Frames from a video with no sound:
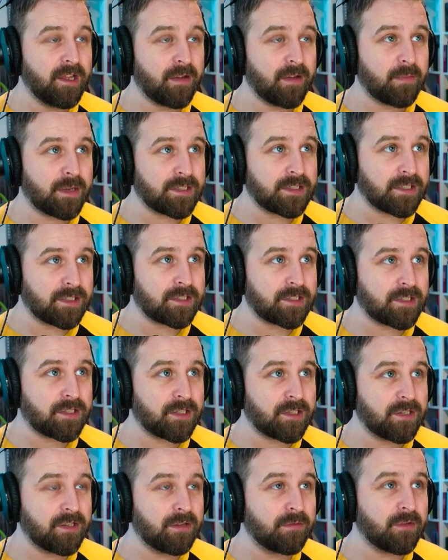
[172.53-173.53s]
My
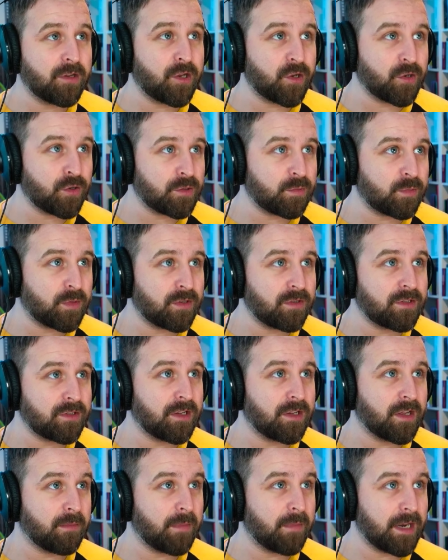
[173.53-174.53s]
sister, her husband,
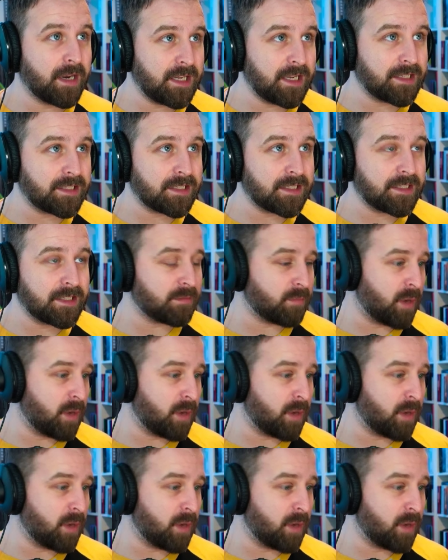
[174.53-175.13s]
my nieces,